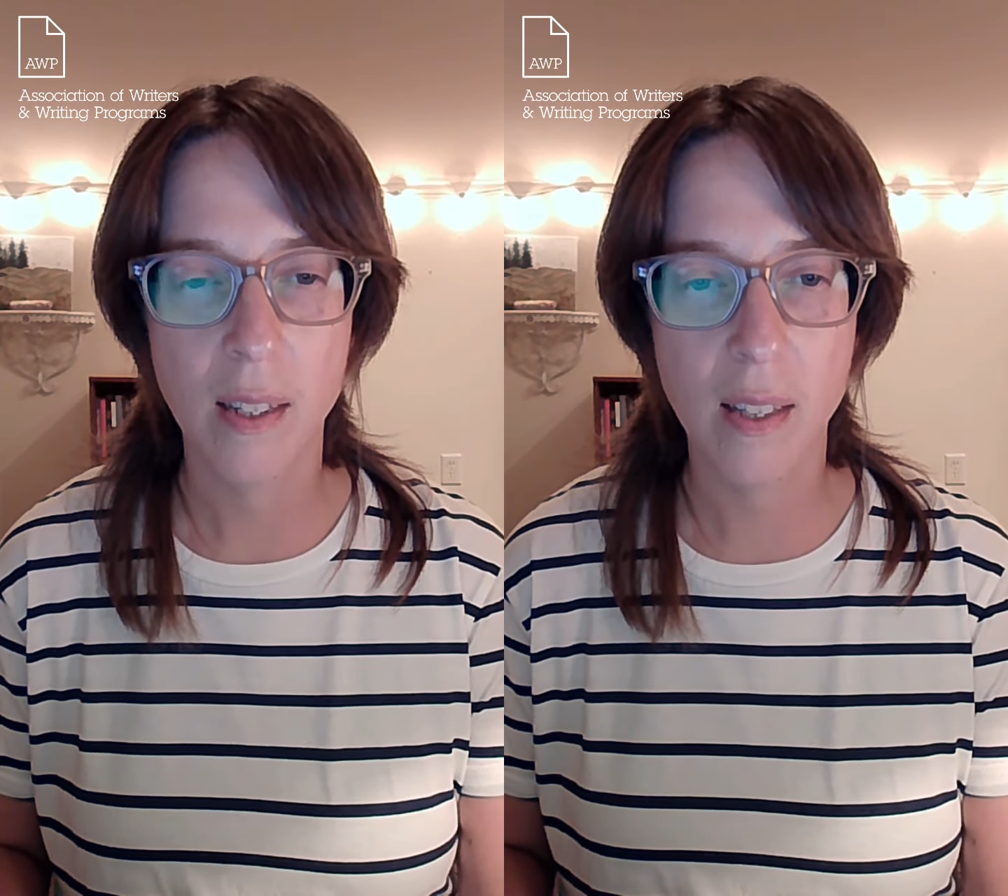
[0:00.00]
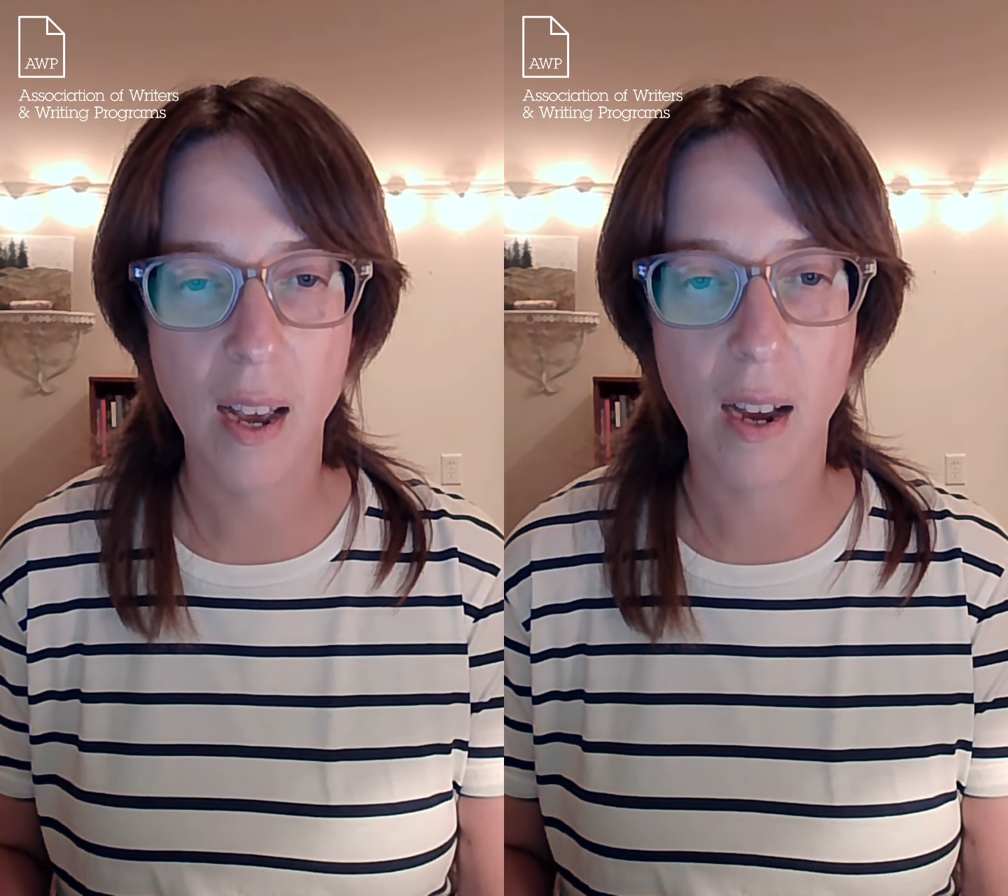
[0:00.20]

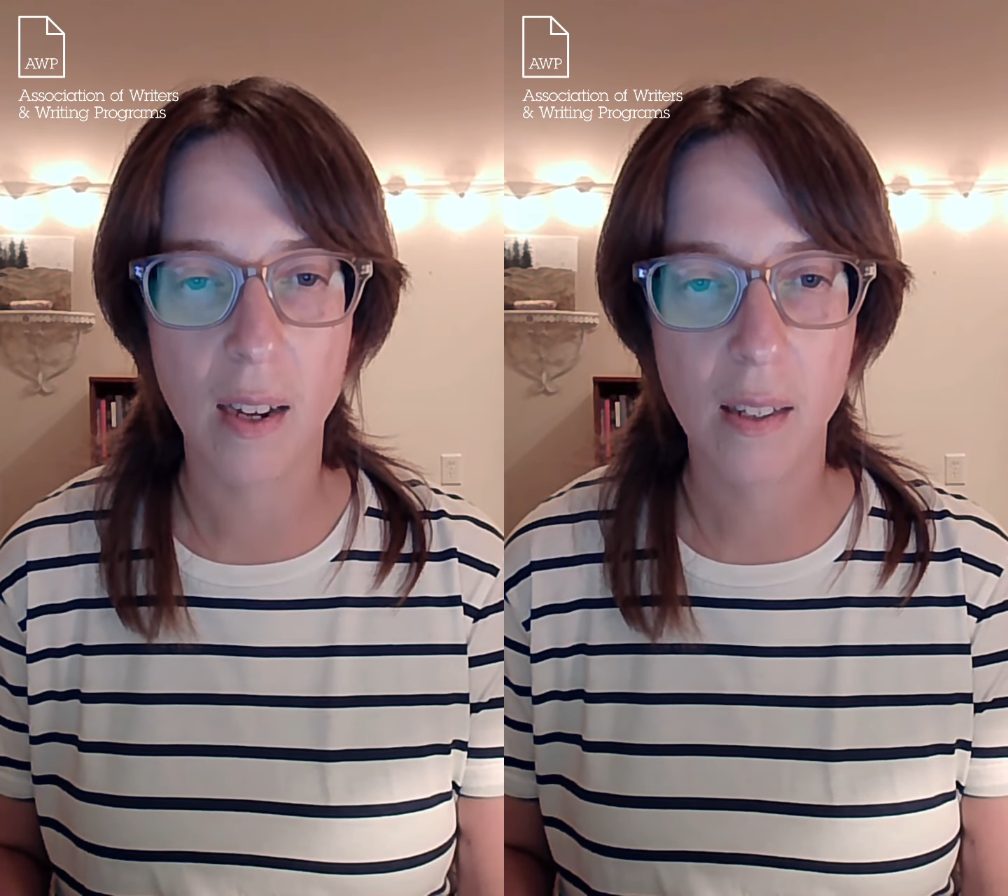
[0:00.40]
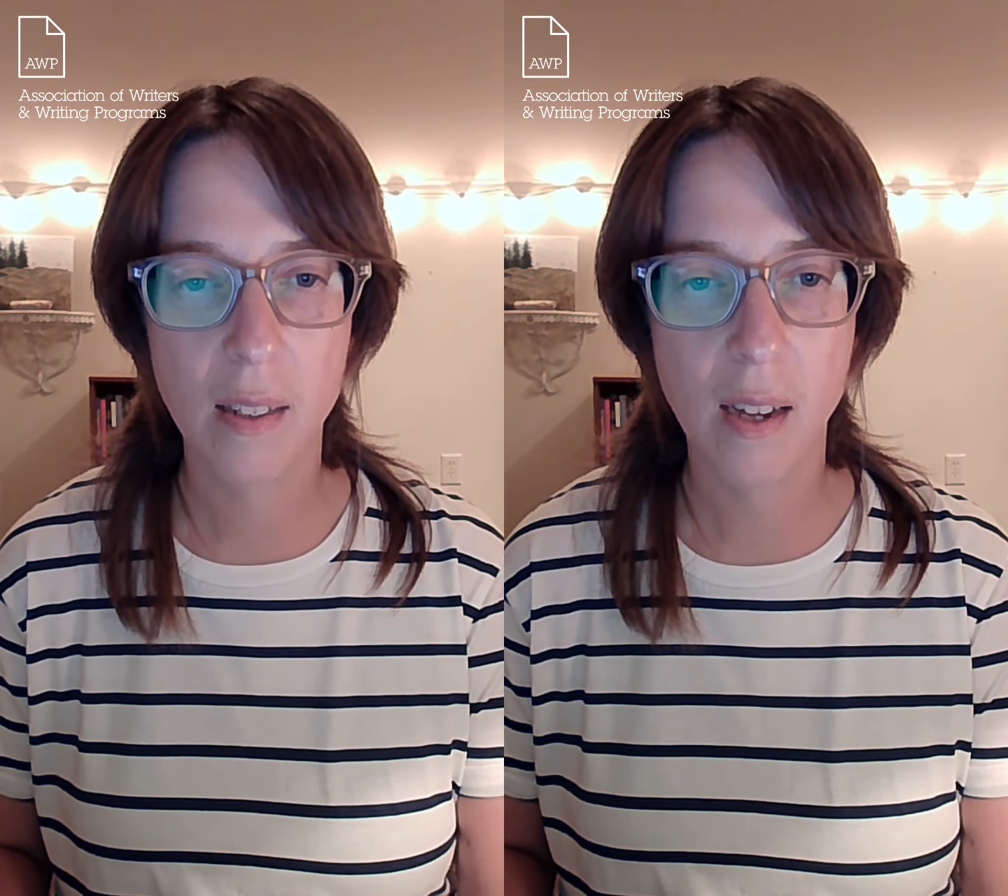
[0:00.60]

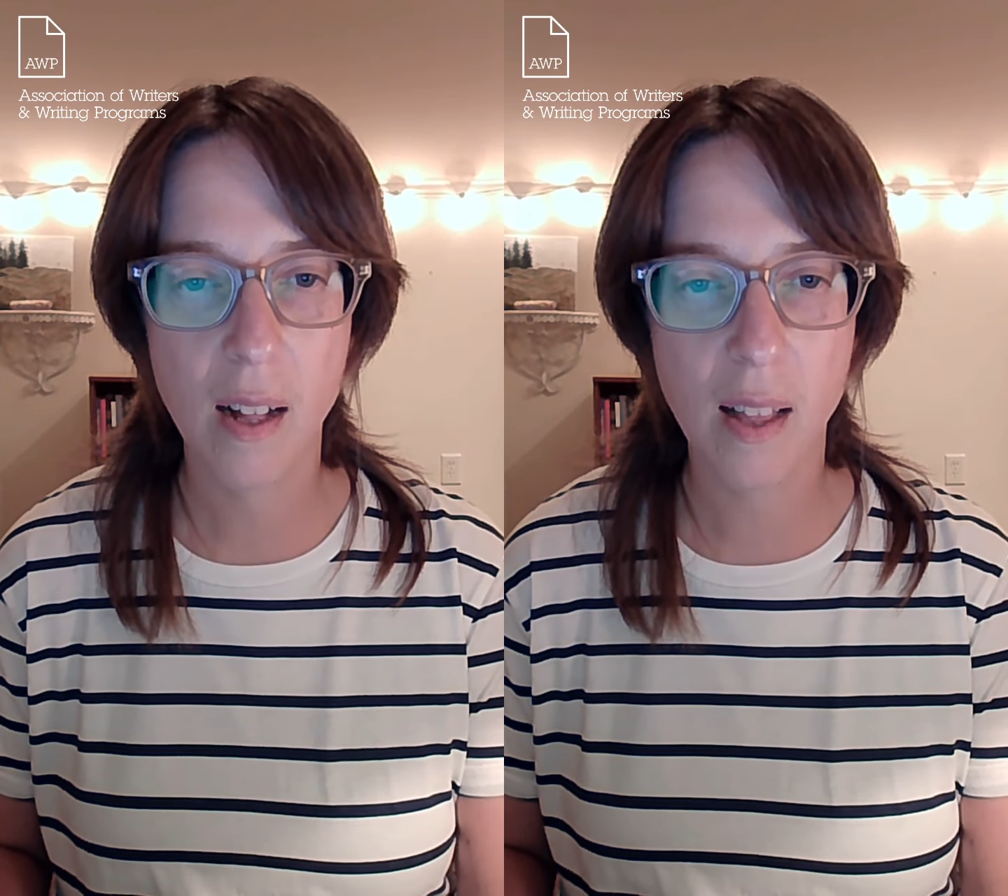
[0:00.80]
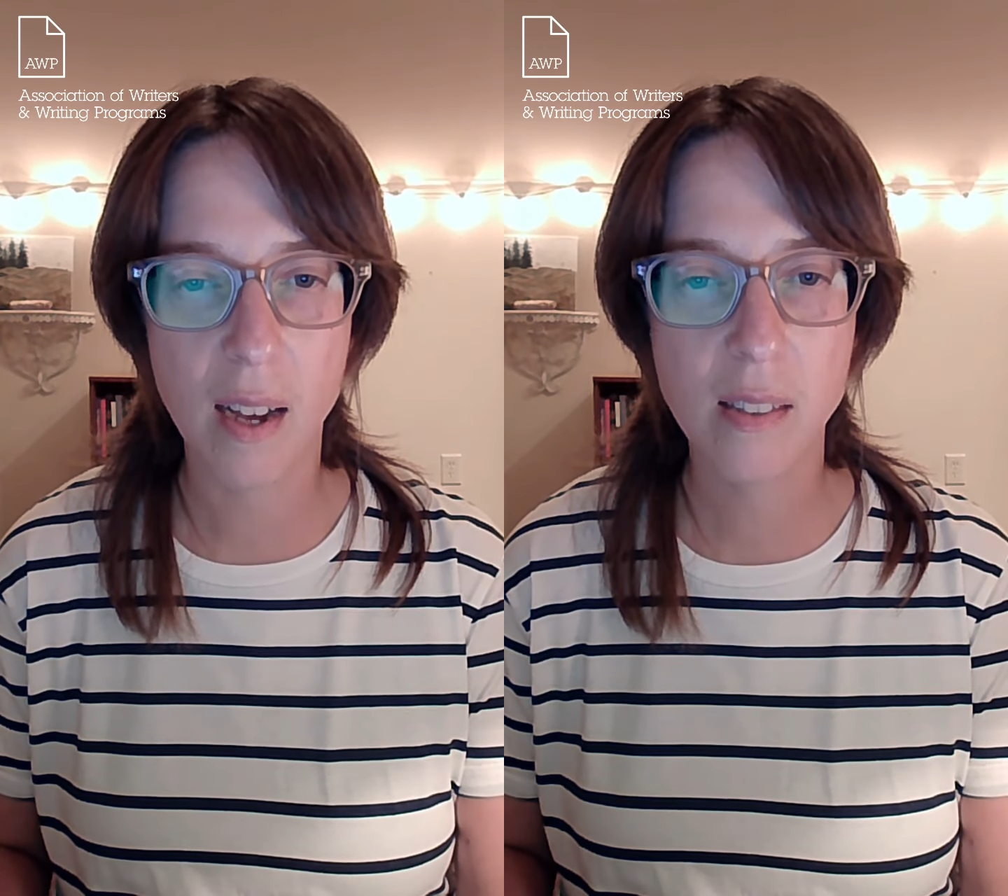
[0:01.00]
Yeah,
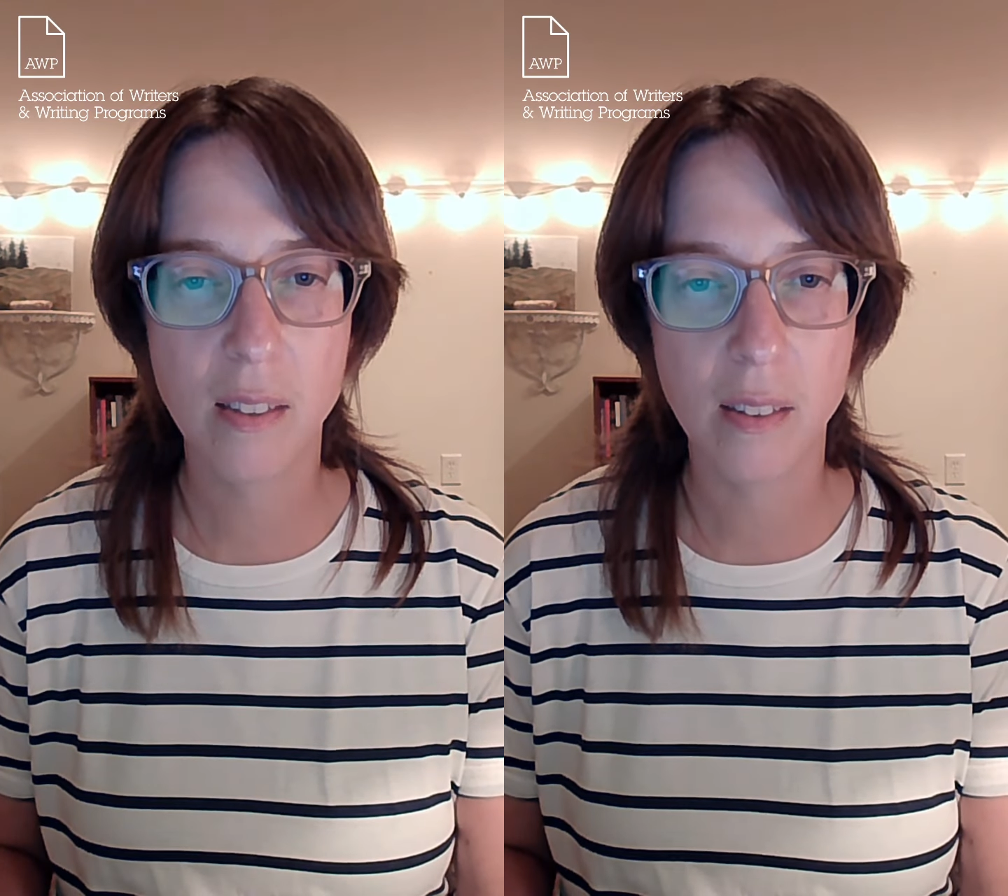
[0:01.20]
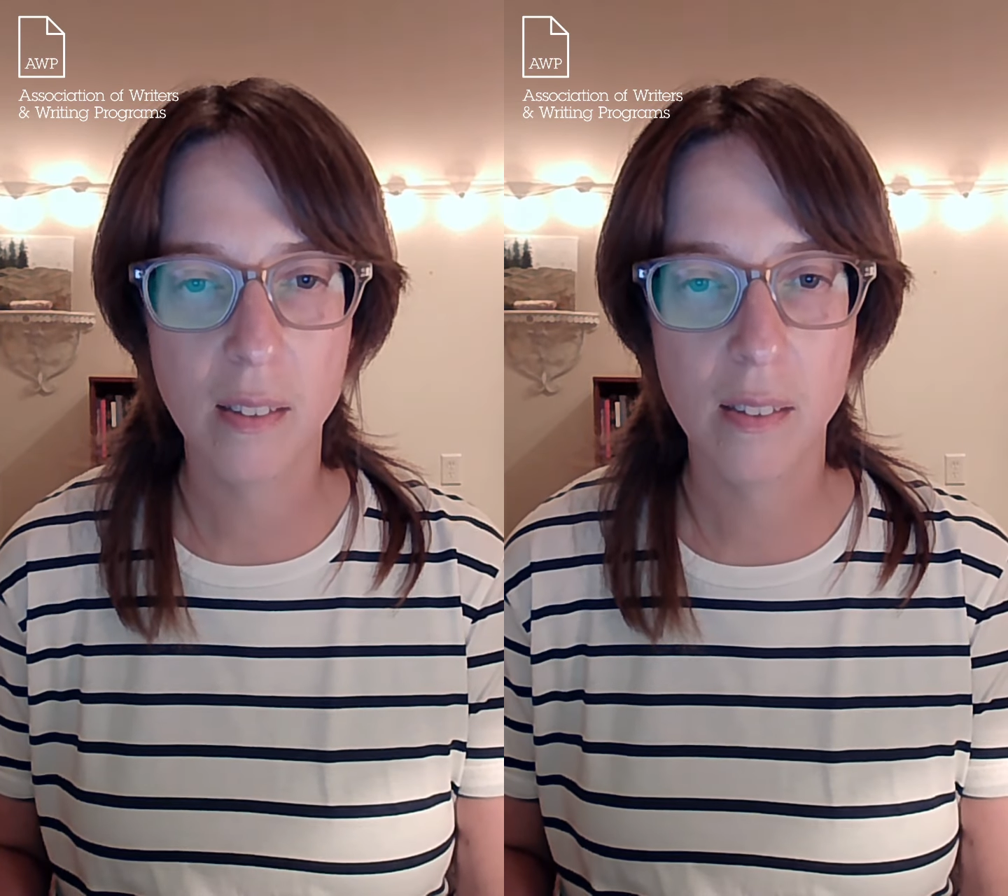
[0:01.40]
I'll ask
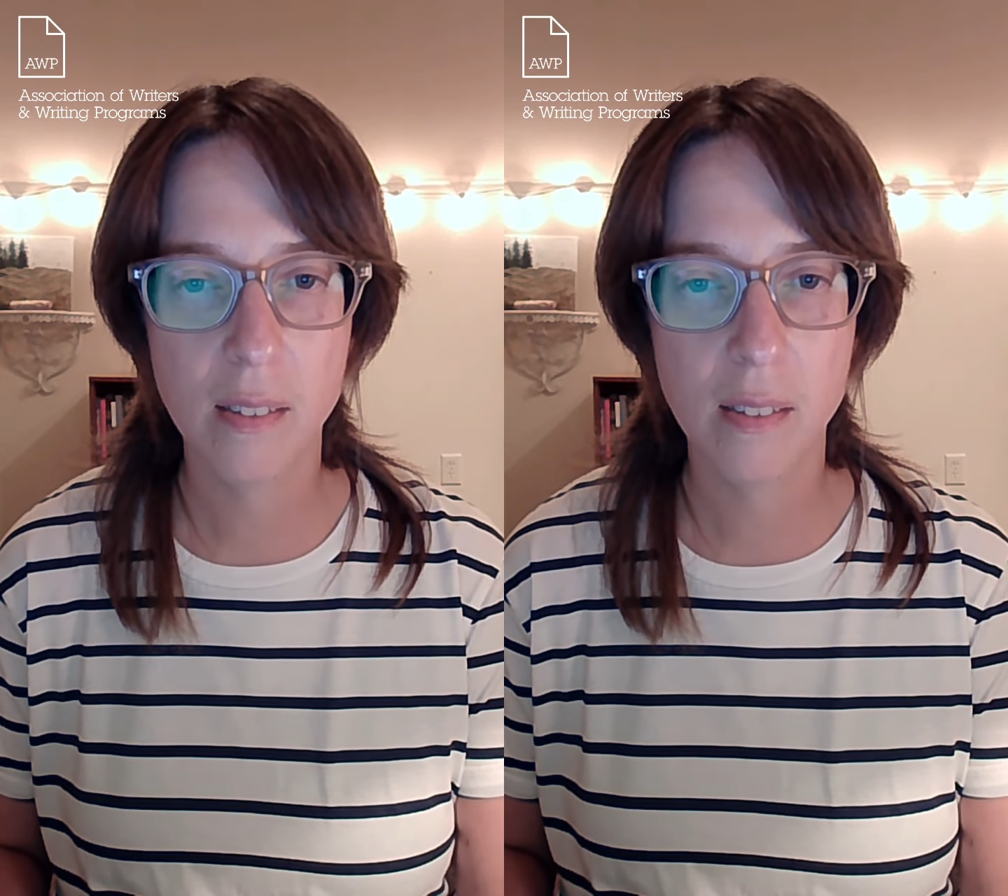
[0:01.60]
her.